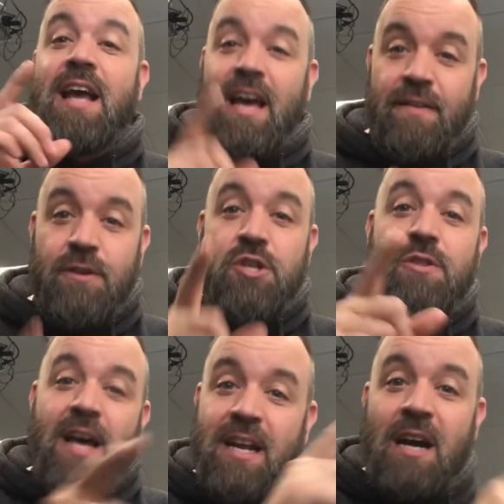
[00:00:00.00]
And if you do
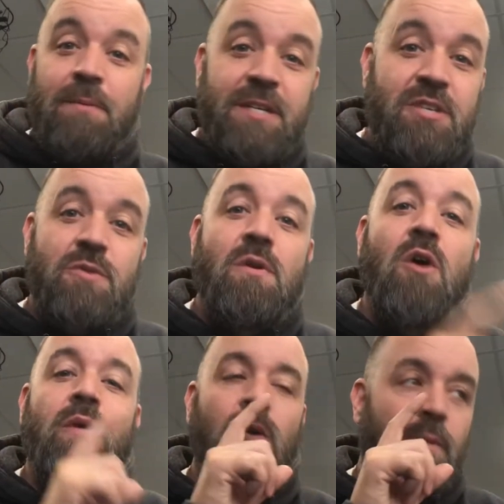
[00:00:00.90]
that a couple days in a
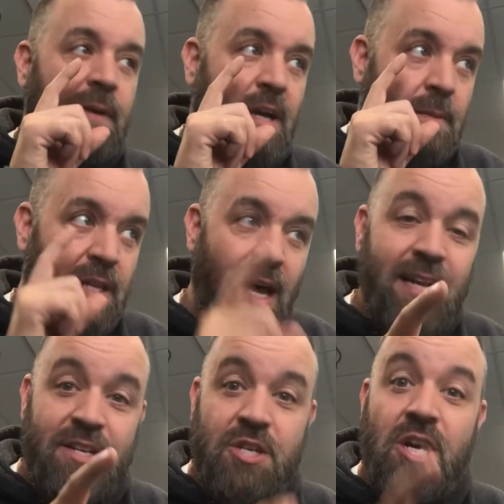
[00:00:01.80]
row, it will become a lot
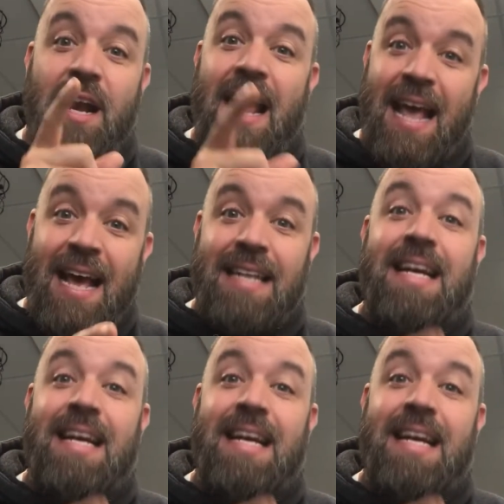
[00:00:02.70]
easier. And